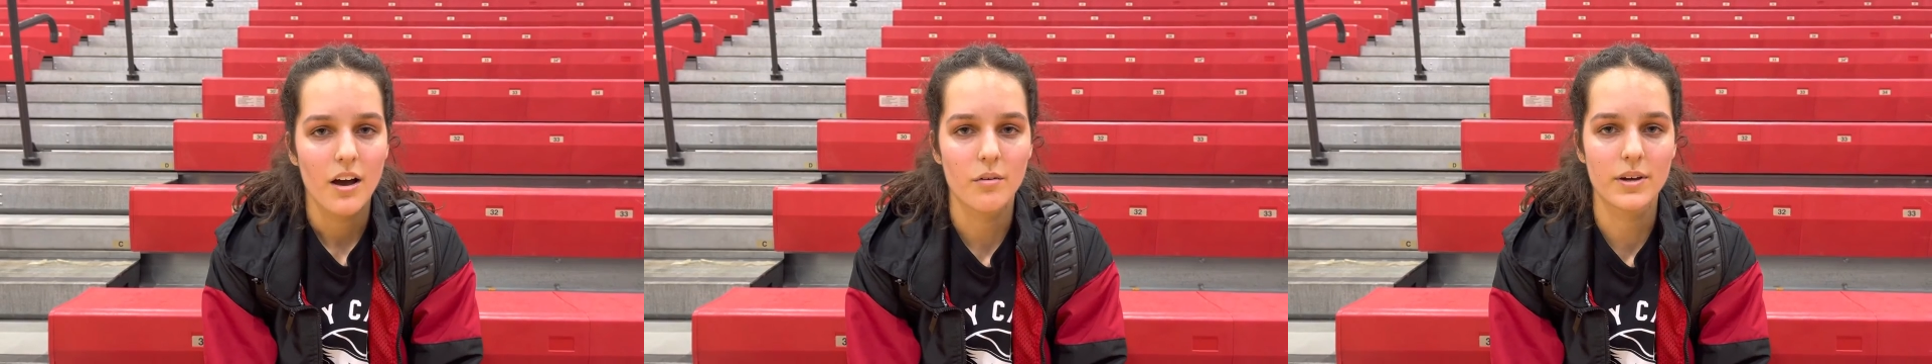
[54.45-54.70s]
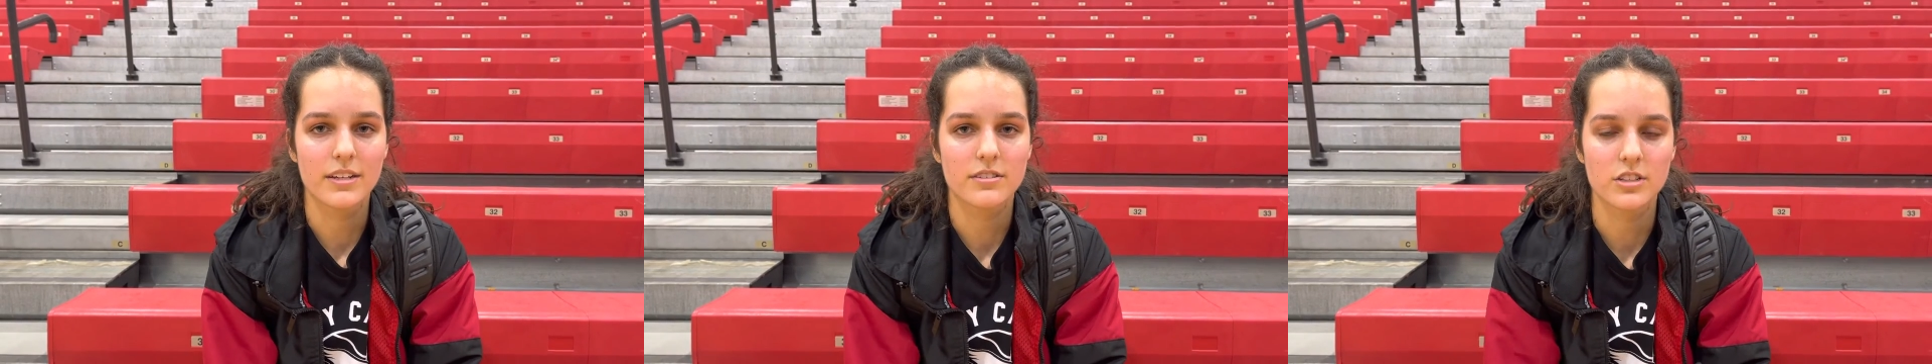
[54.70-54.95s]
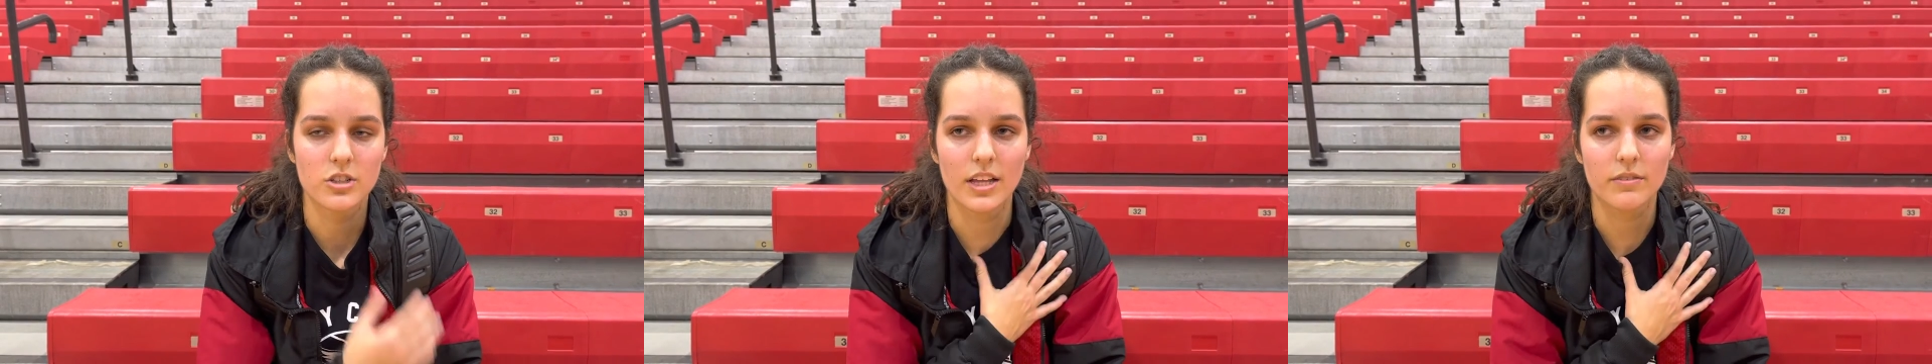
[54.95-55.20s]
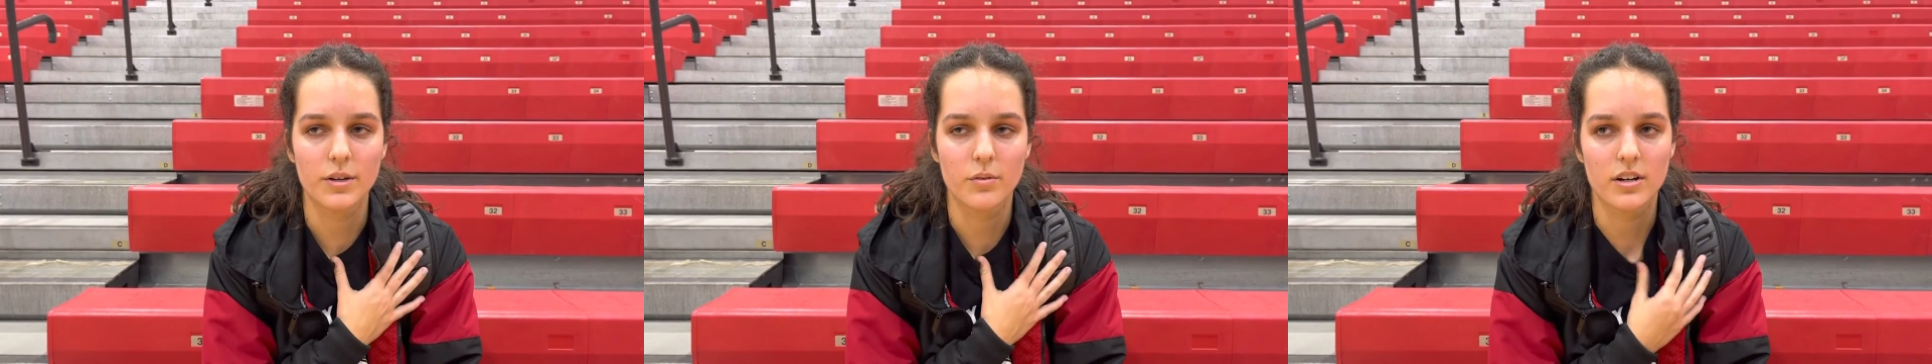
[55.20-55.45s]
we just knew
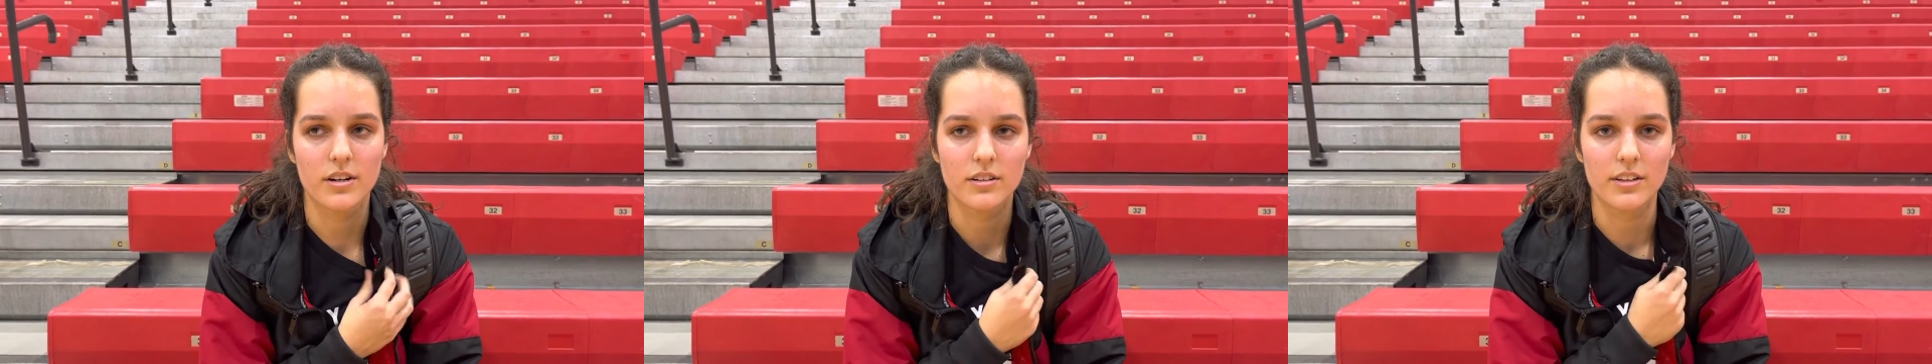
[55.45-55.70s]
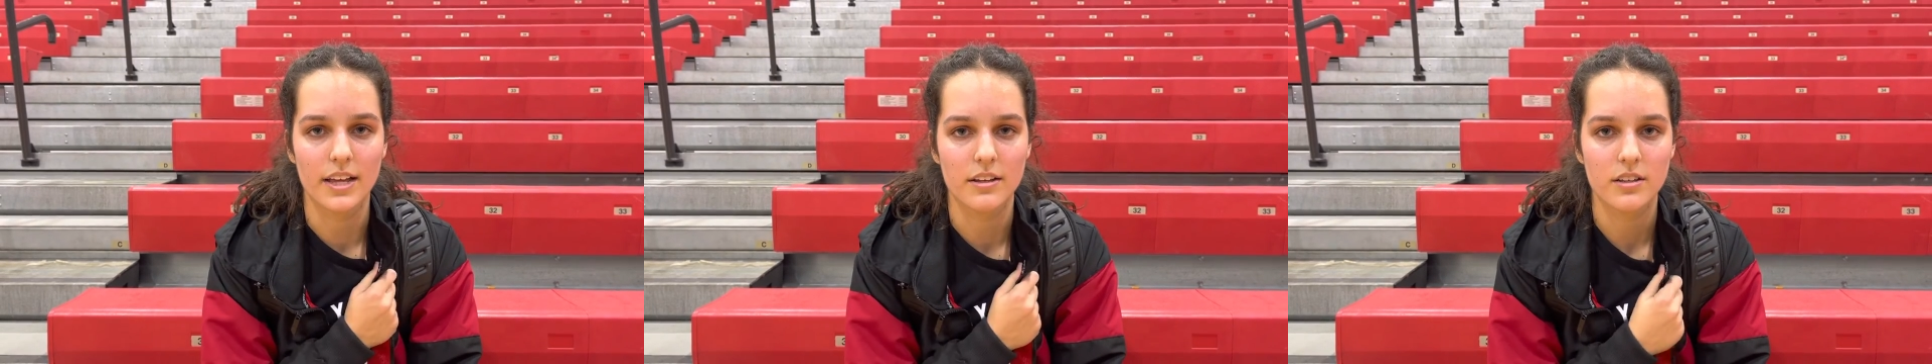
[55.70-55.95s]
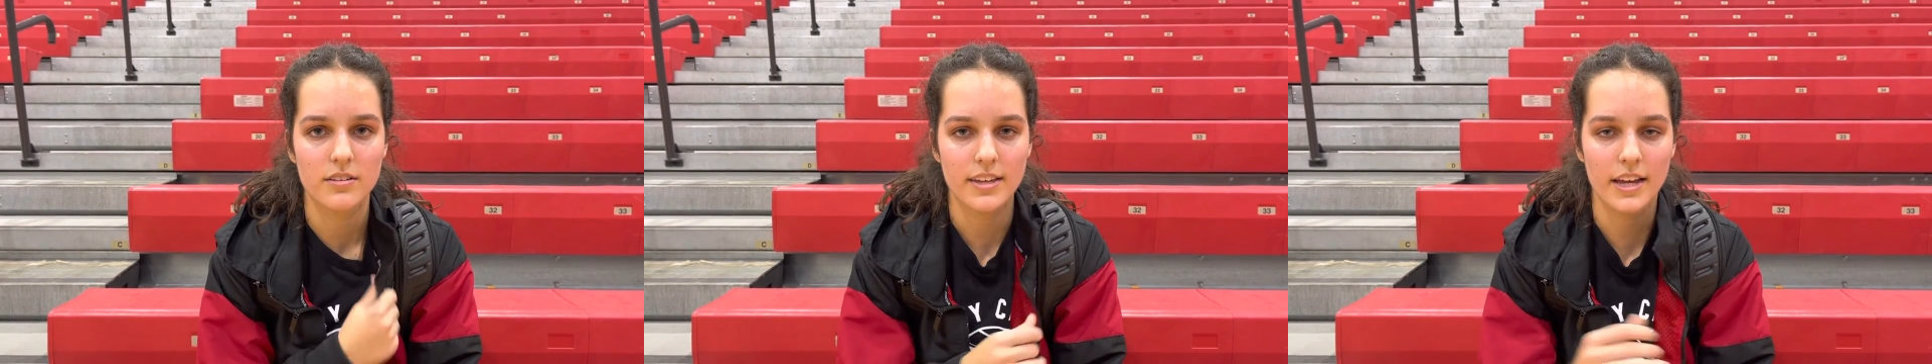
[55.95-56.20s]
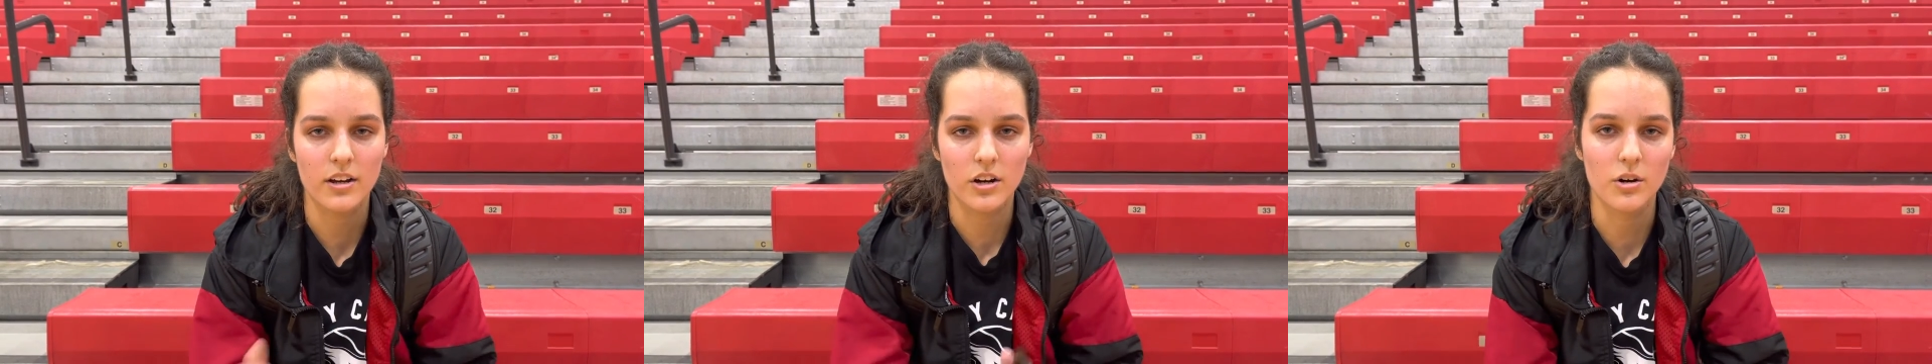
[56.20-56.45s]
like we wanted to like
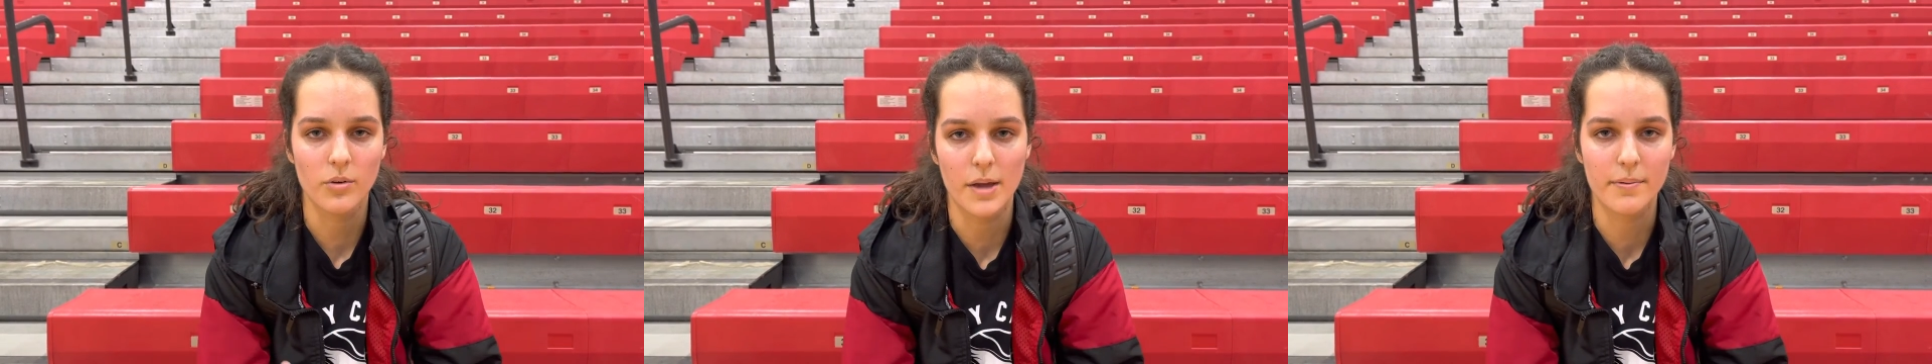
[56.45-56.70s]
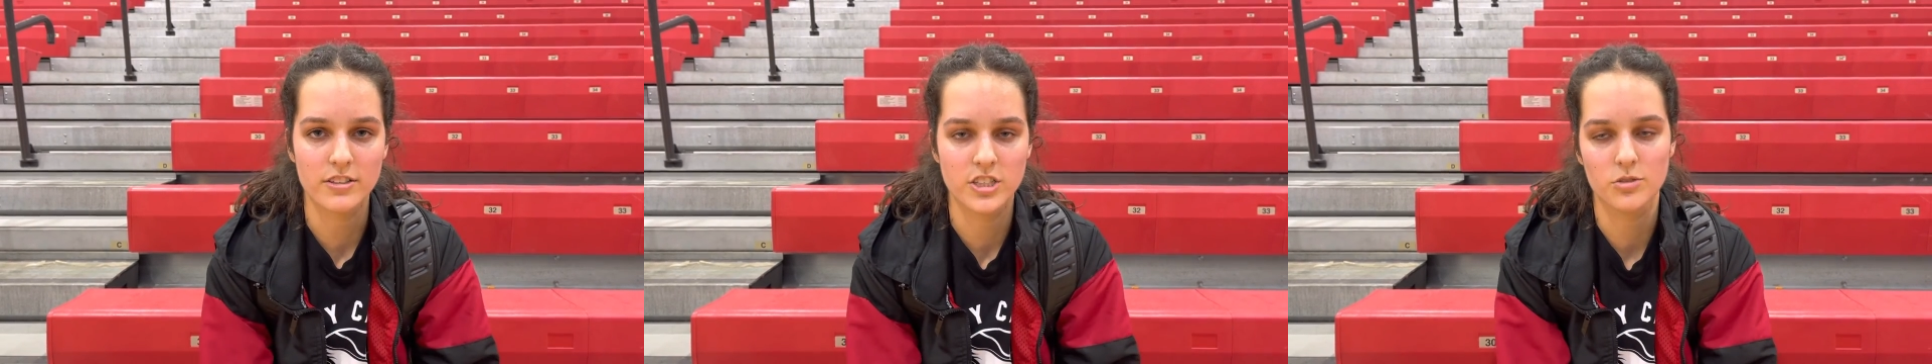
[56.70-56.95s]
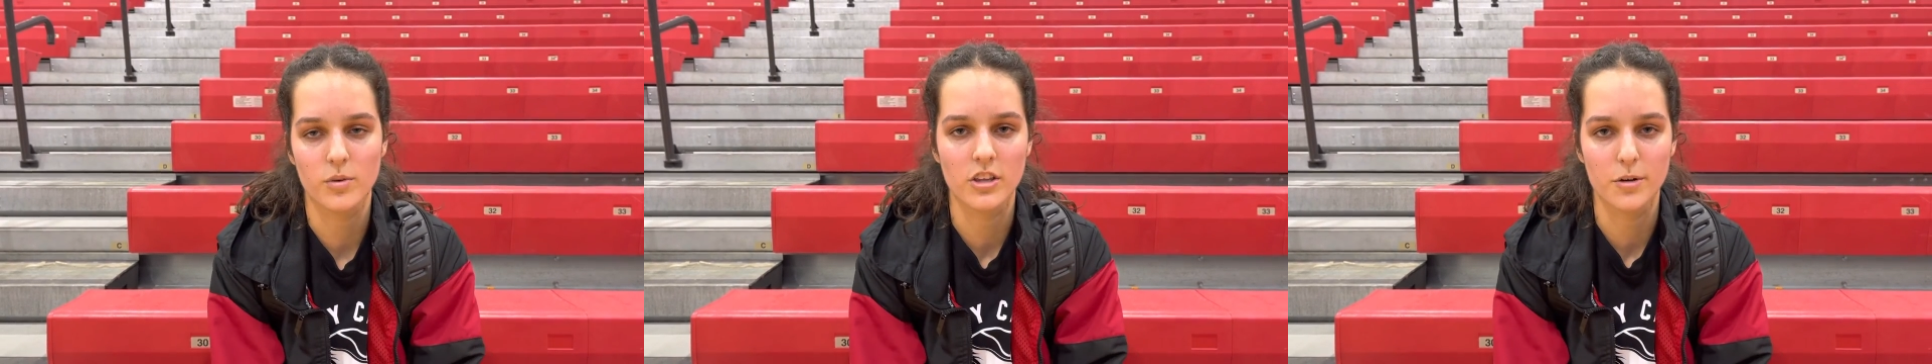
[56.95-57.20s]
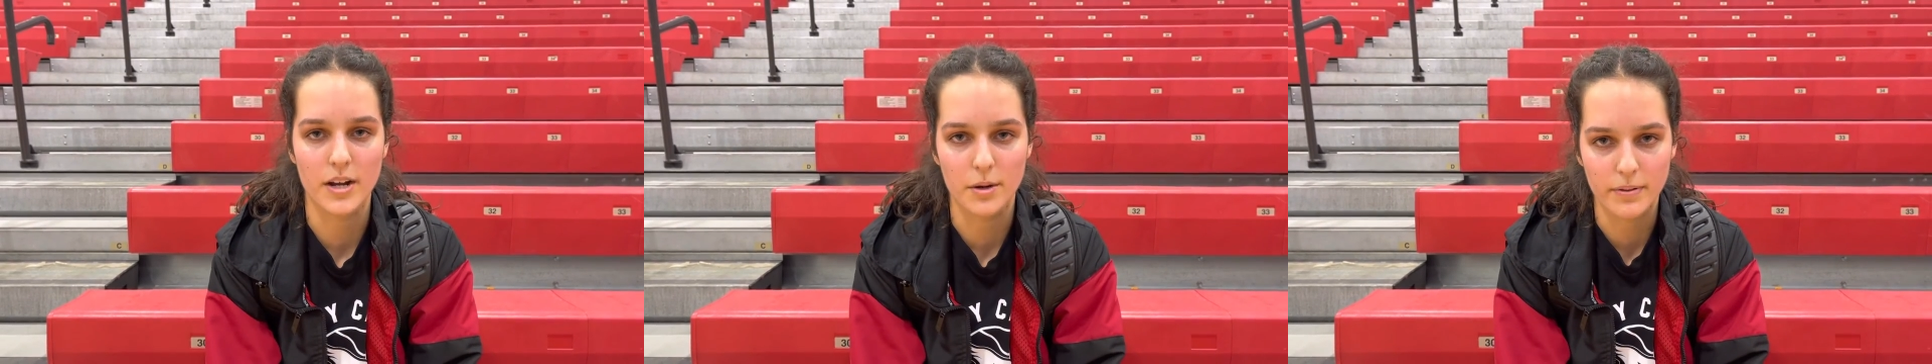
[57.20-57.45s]
take her away because she's one of
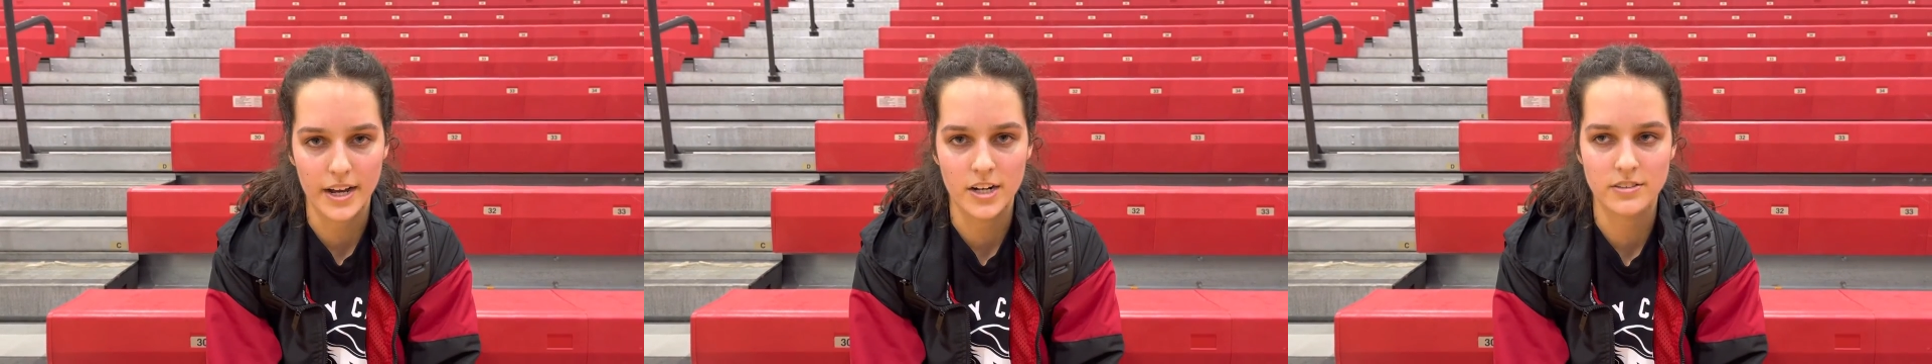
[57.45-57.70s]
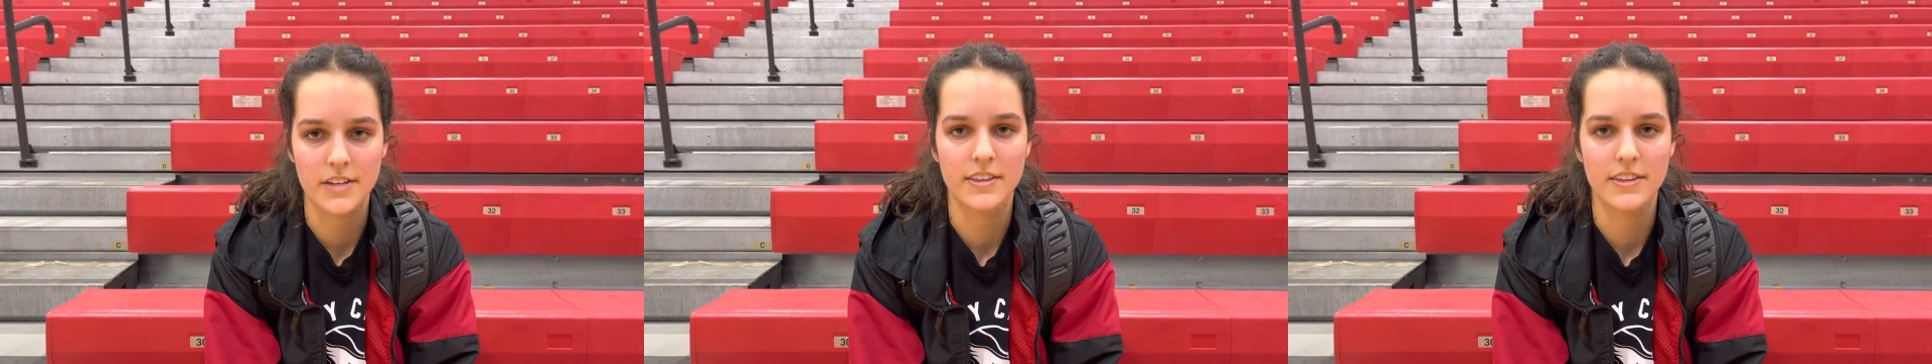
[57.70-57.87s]
their better players,